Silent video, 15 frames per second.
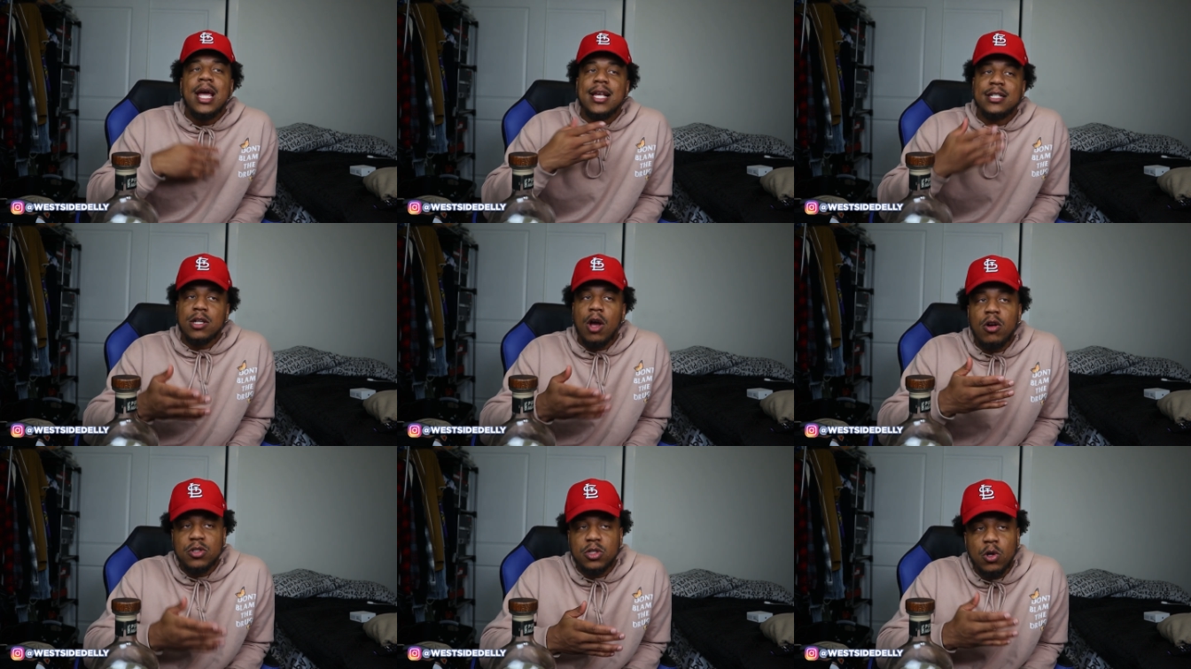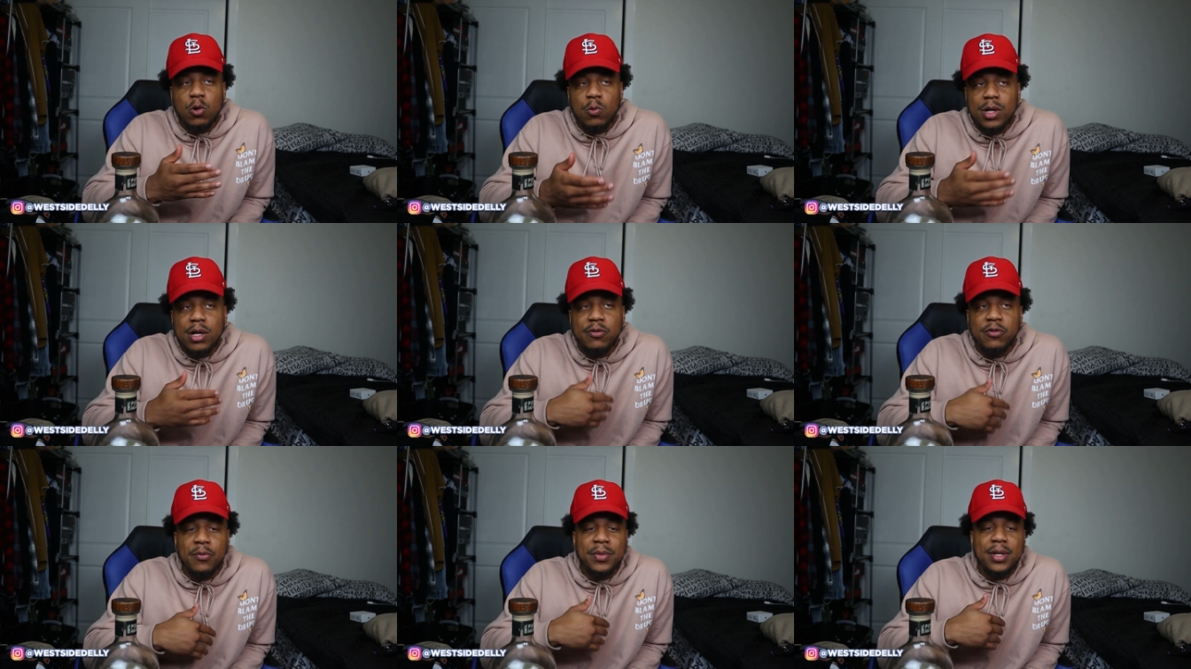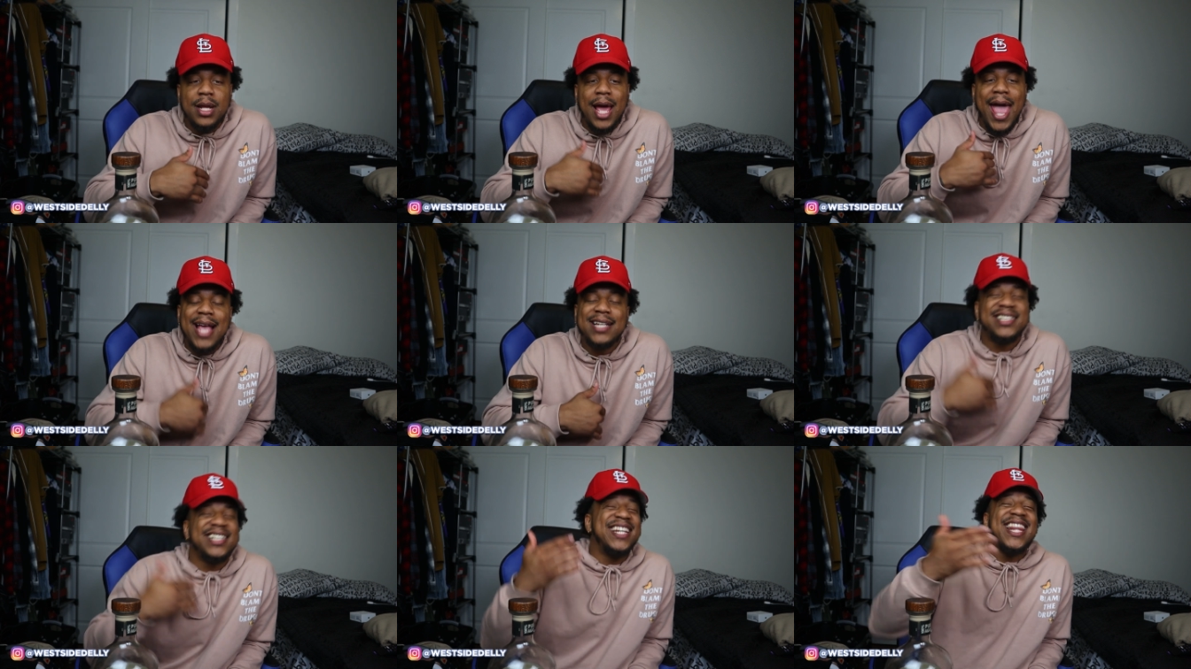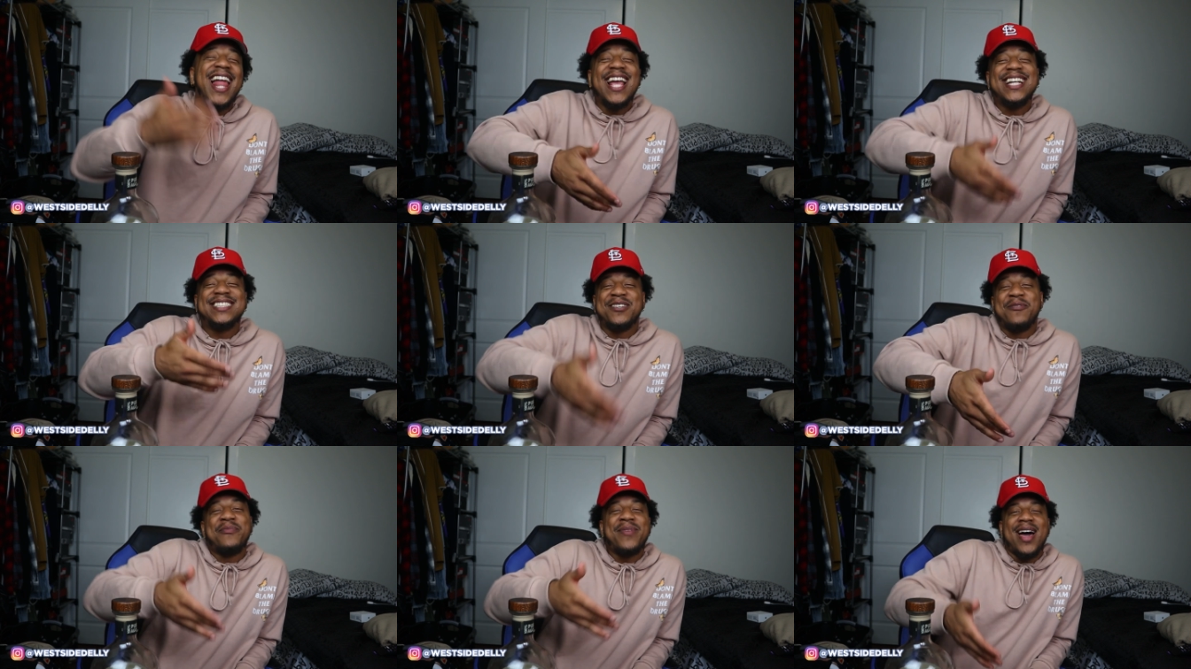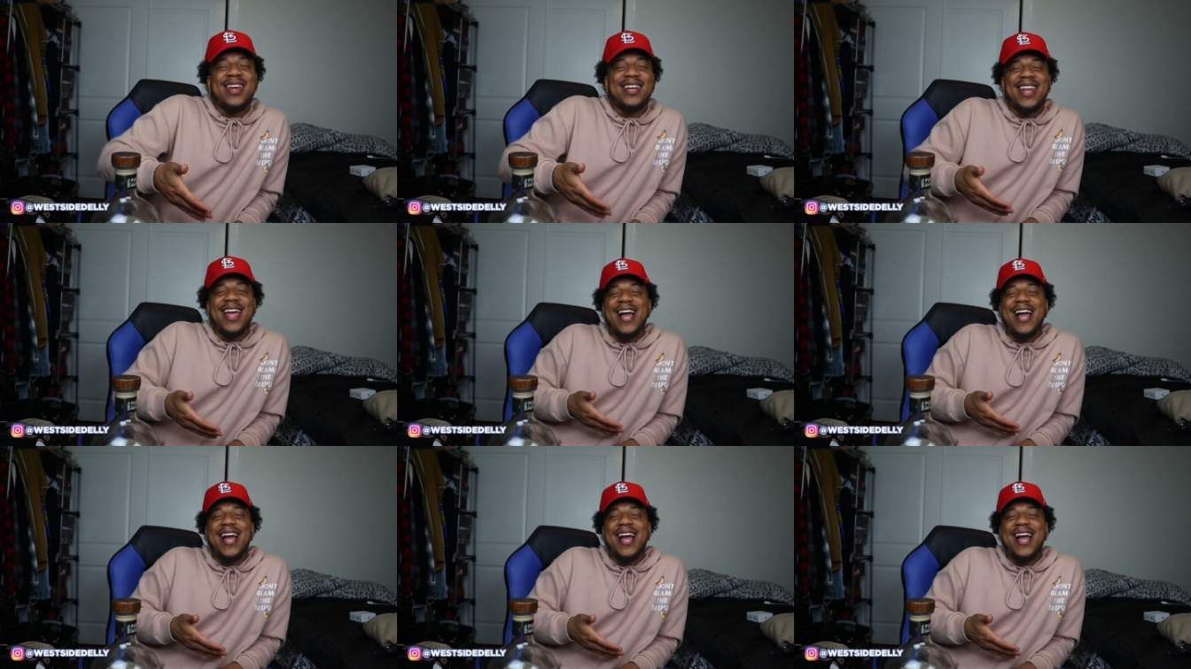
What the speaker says: it's also rare for me to actually like somebody.